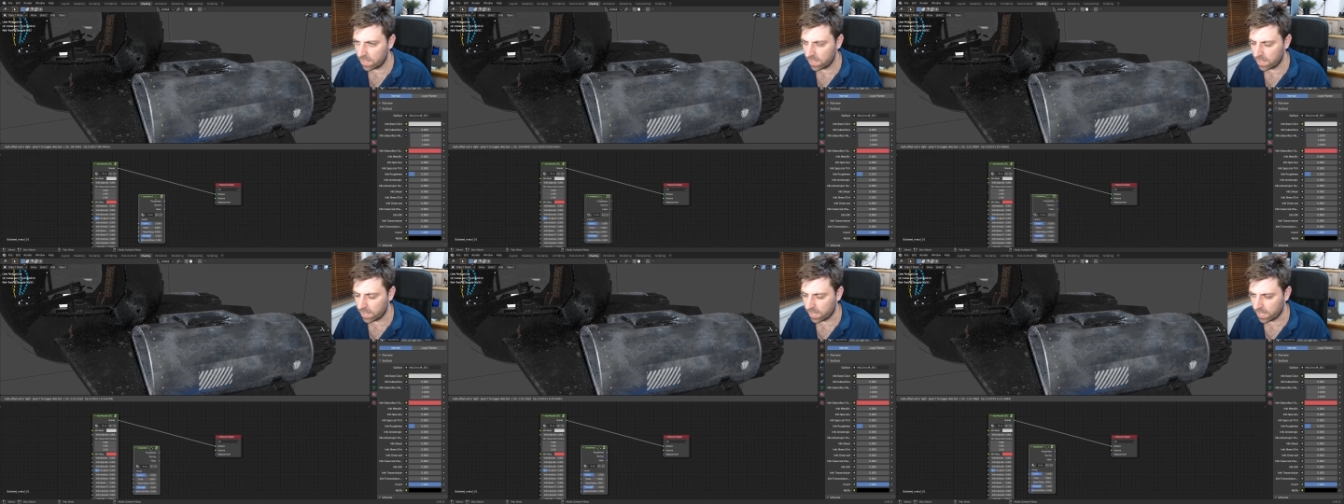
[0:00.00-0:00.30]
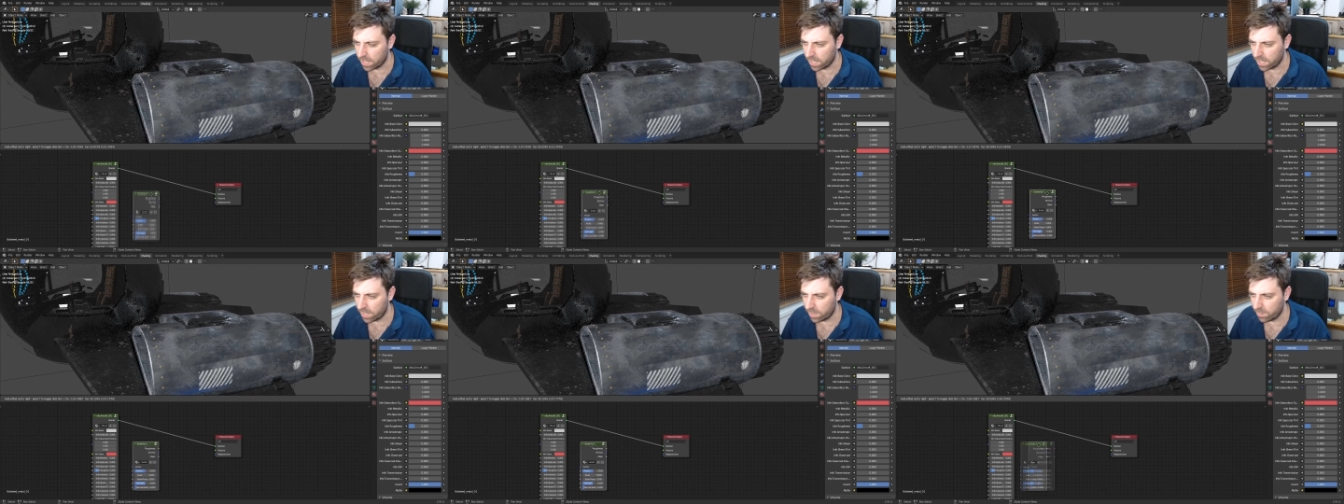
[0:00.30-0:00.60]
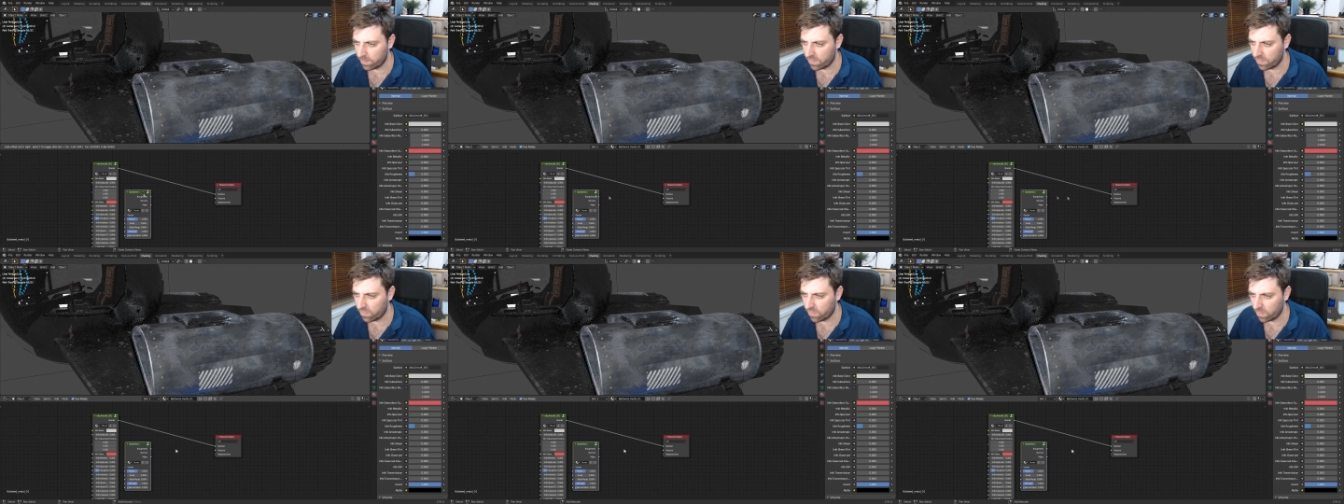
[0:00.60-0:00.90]
Um,
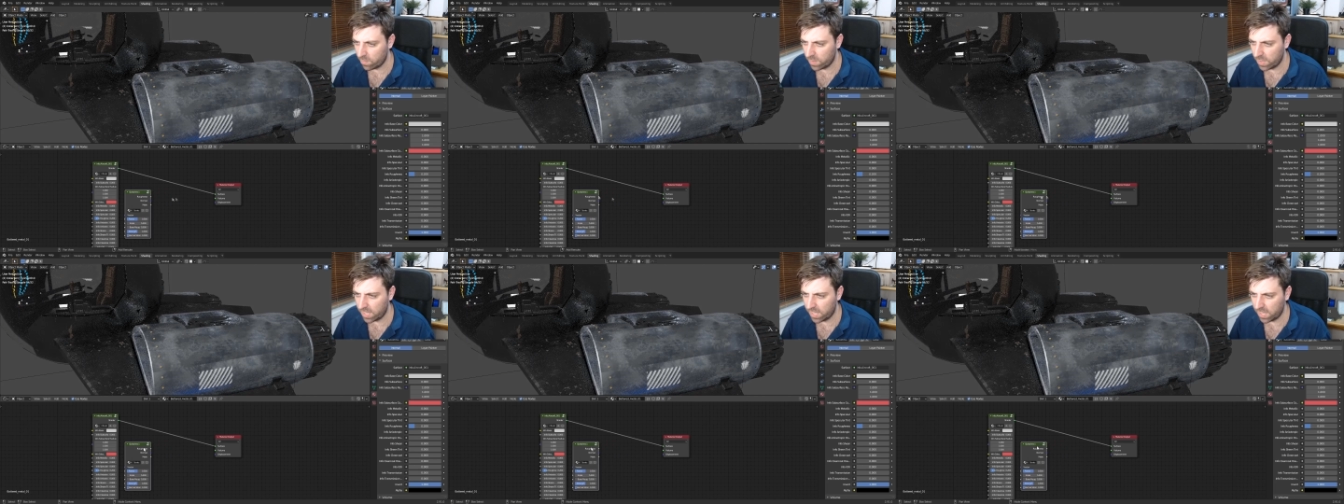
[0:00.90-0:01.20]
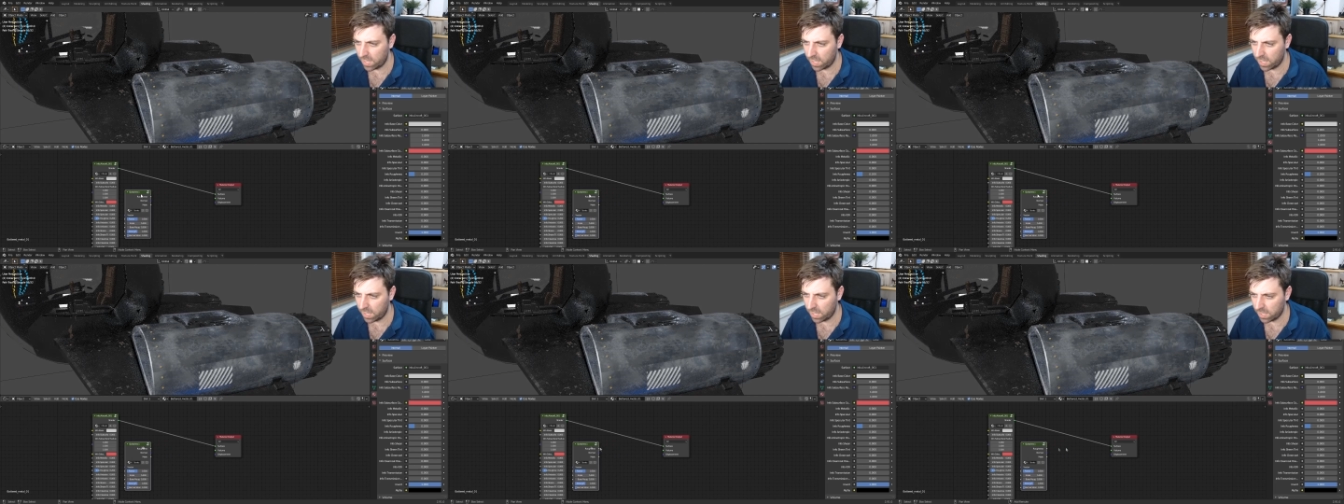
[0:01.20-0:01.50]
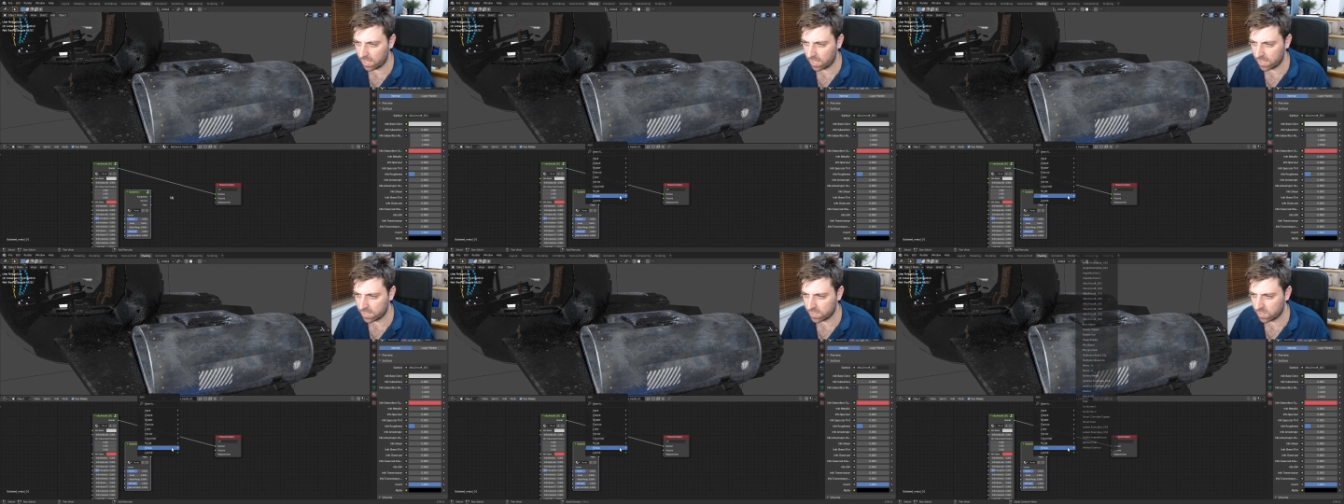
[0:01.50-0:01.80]
from here,
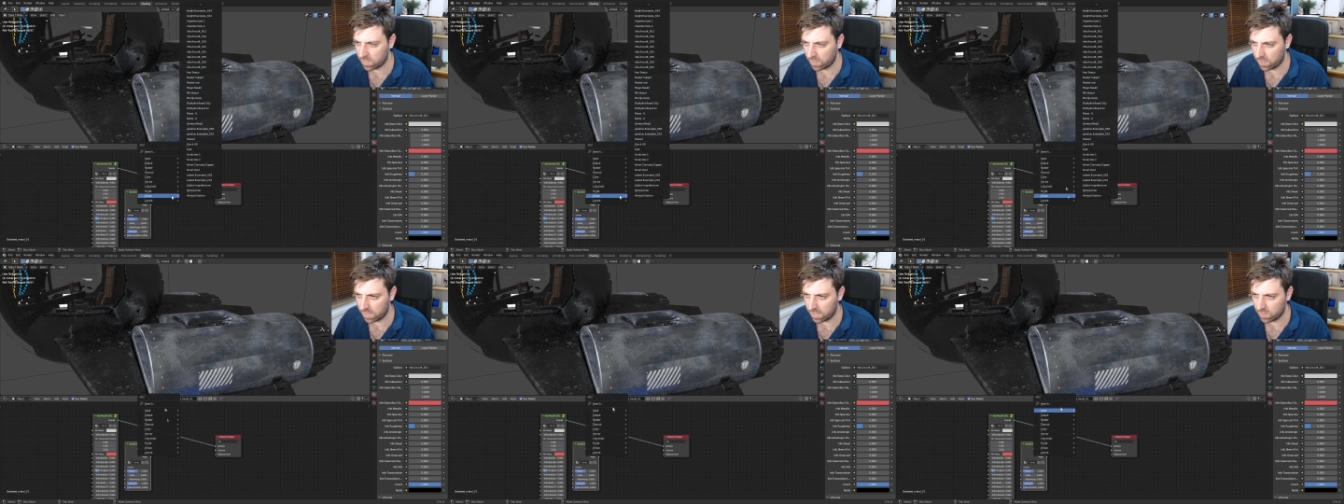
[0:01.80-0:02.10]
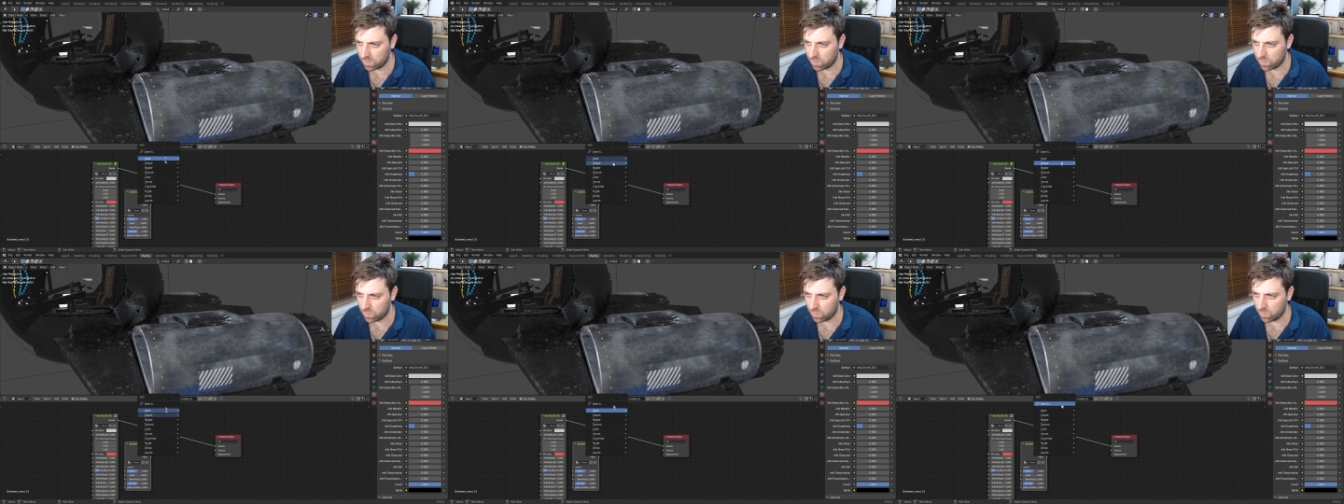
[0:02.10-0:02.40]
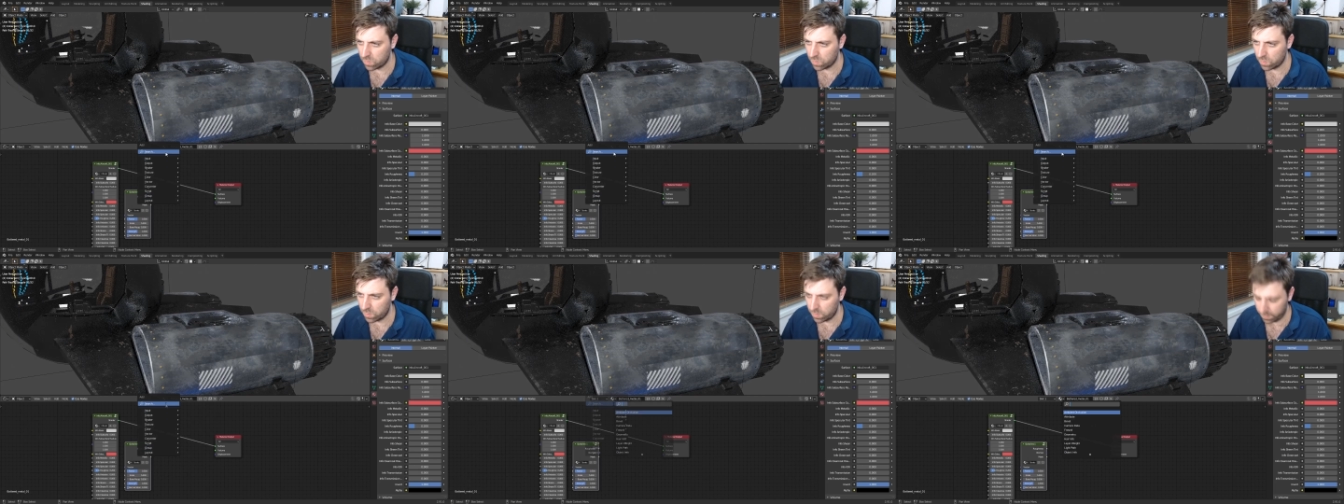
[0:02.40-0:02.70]
let's go
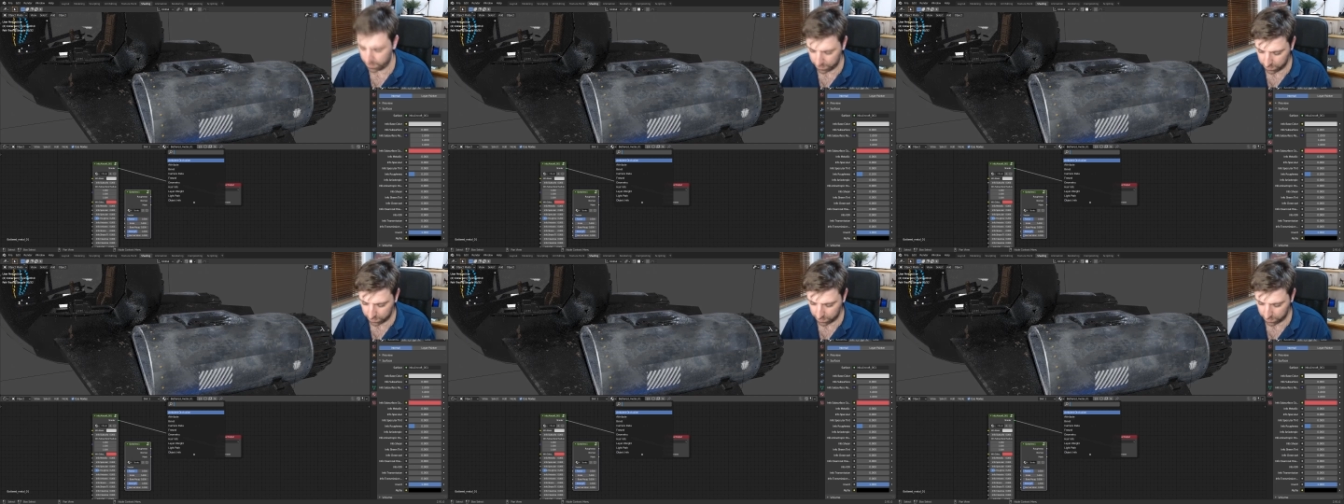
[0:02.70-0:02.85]
into...